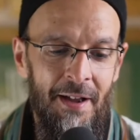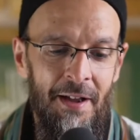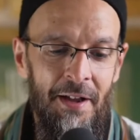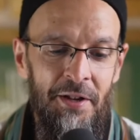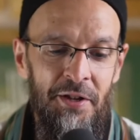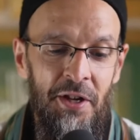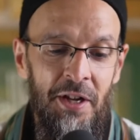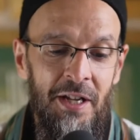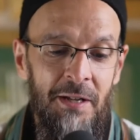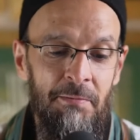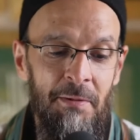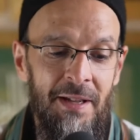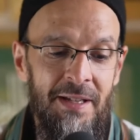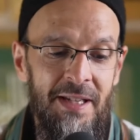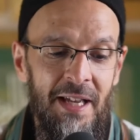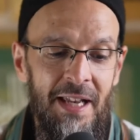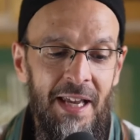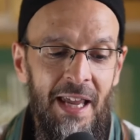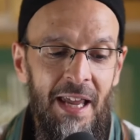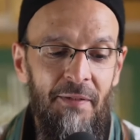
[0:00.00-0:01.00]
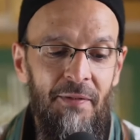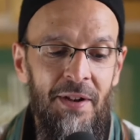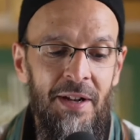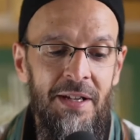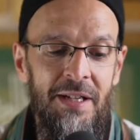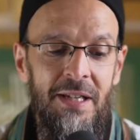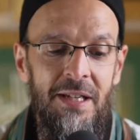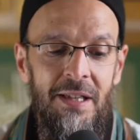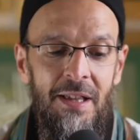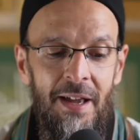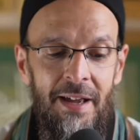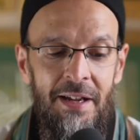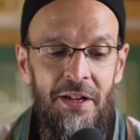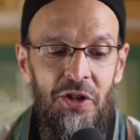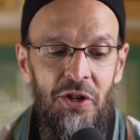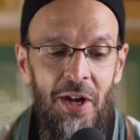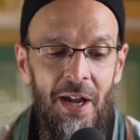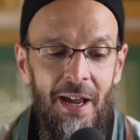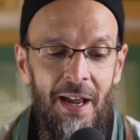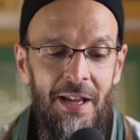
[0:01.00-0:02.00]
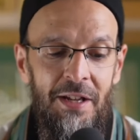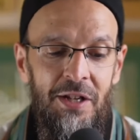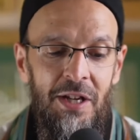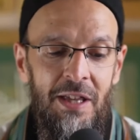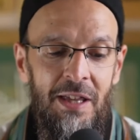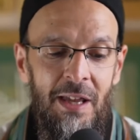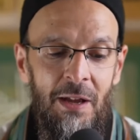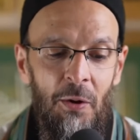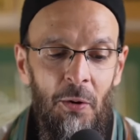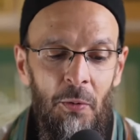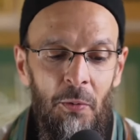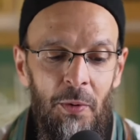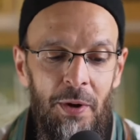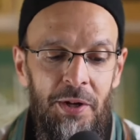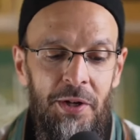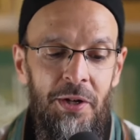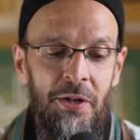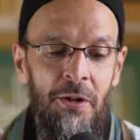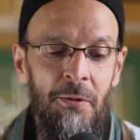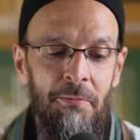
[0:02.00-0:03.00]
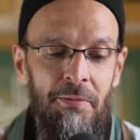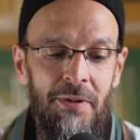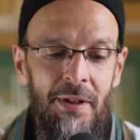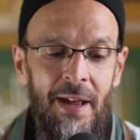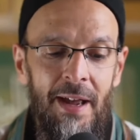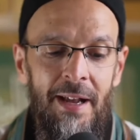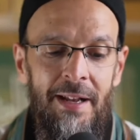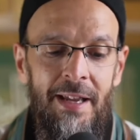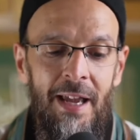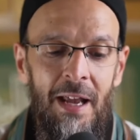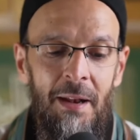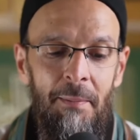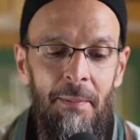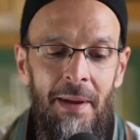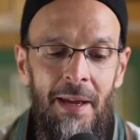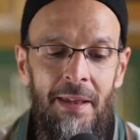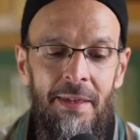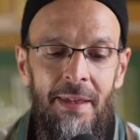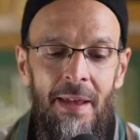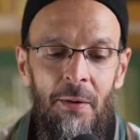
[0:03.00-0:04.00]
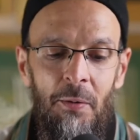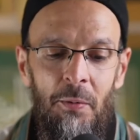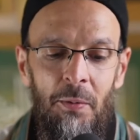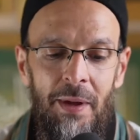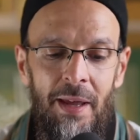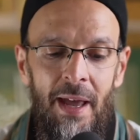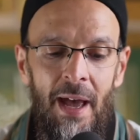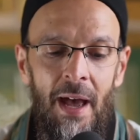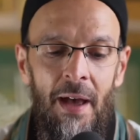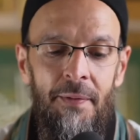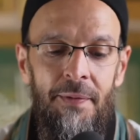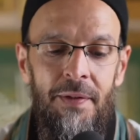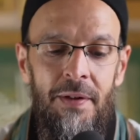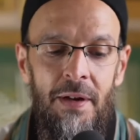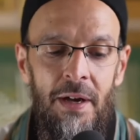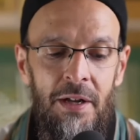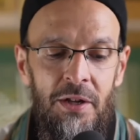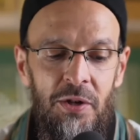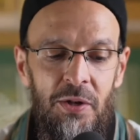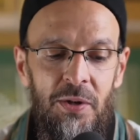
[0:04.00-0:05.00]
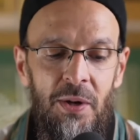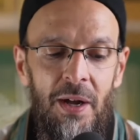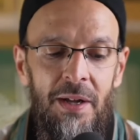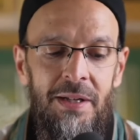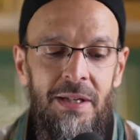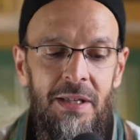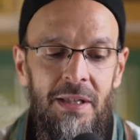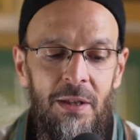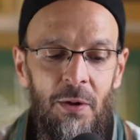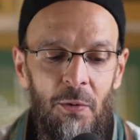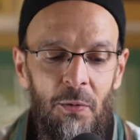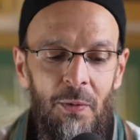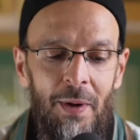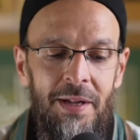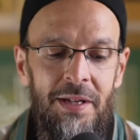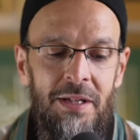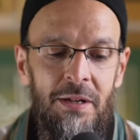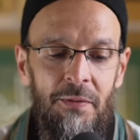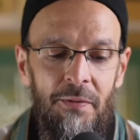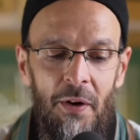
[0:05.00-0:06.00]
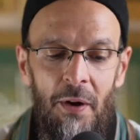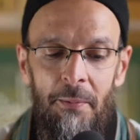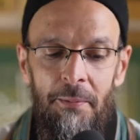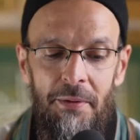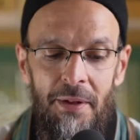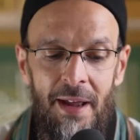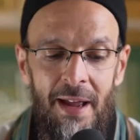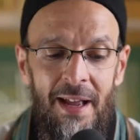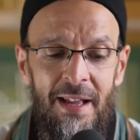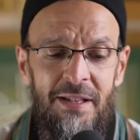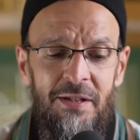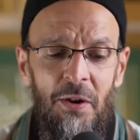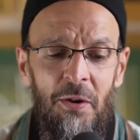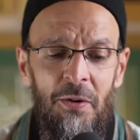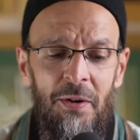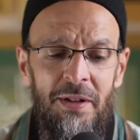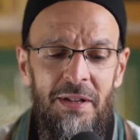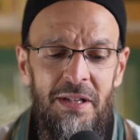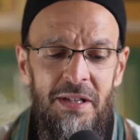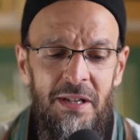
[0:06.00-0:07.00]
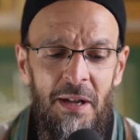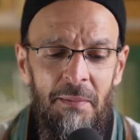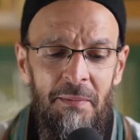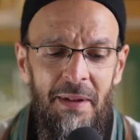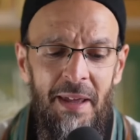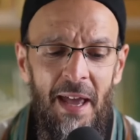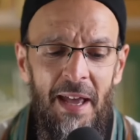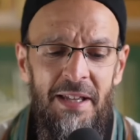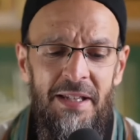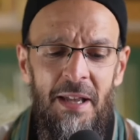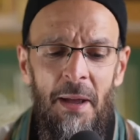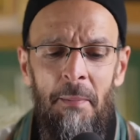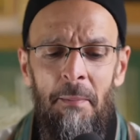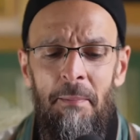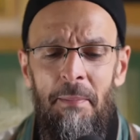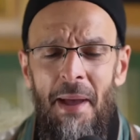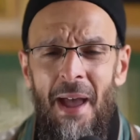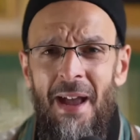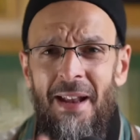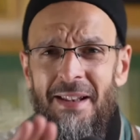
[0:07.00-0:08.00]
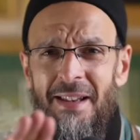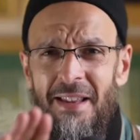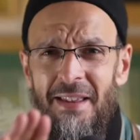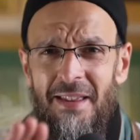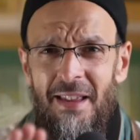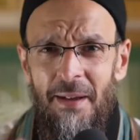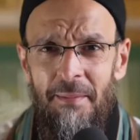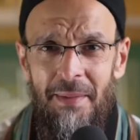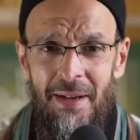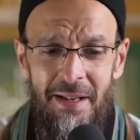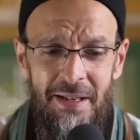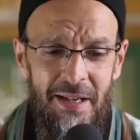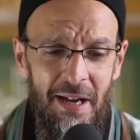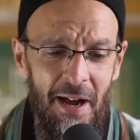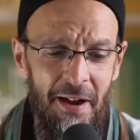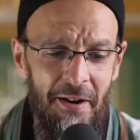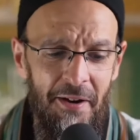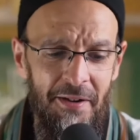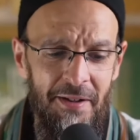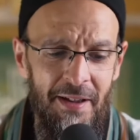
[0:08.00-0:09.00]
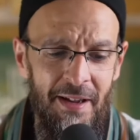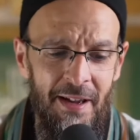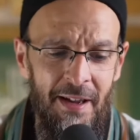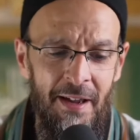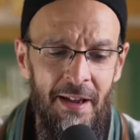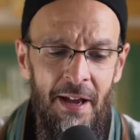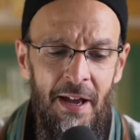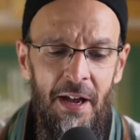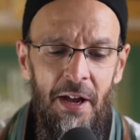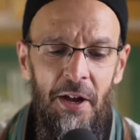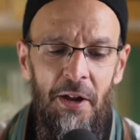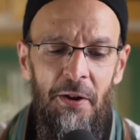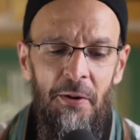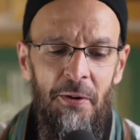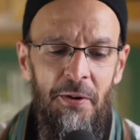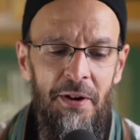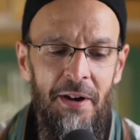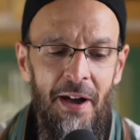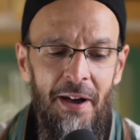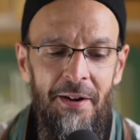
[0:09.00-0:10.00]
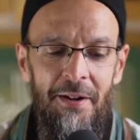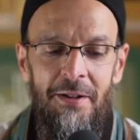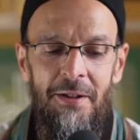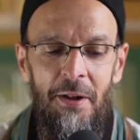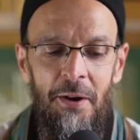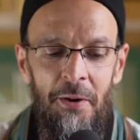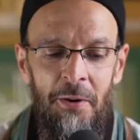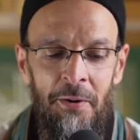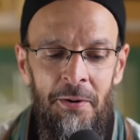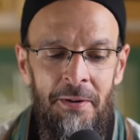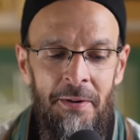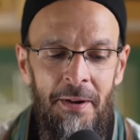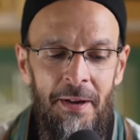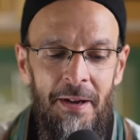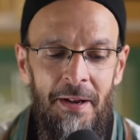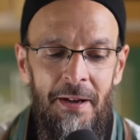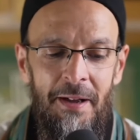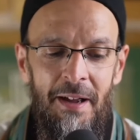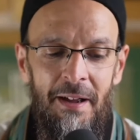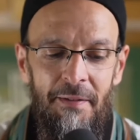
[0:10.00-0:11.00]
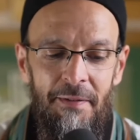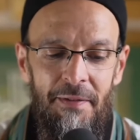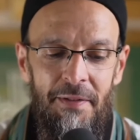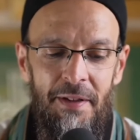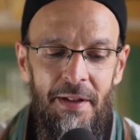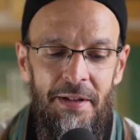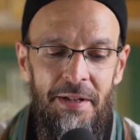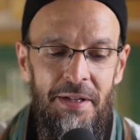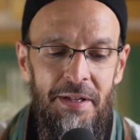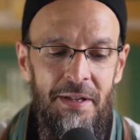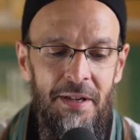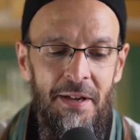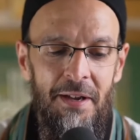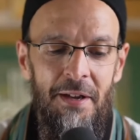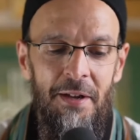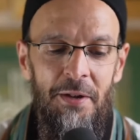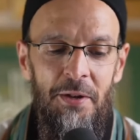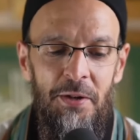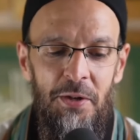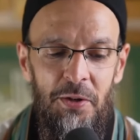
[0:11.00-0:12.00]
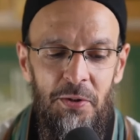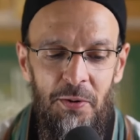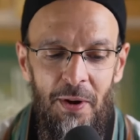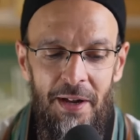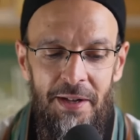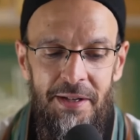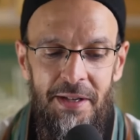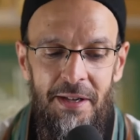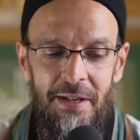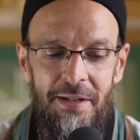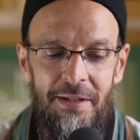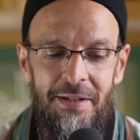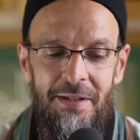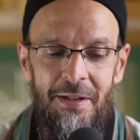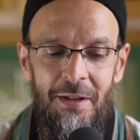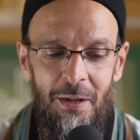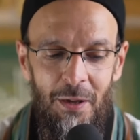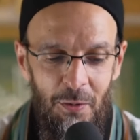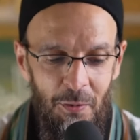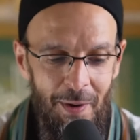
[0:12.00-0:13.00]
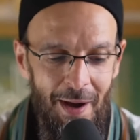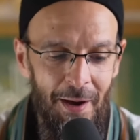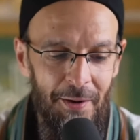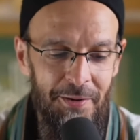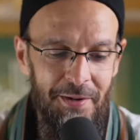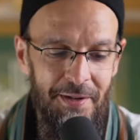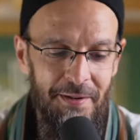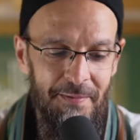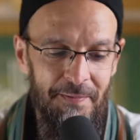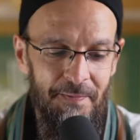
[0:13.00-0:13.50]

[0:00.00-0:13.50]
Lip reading: She explains that even a slight change in the original plan can mean that we have to adjust the rest of our plans, or in some case, abandon them entirely. You're not alone if this stresses you out.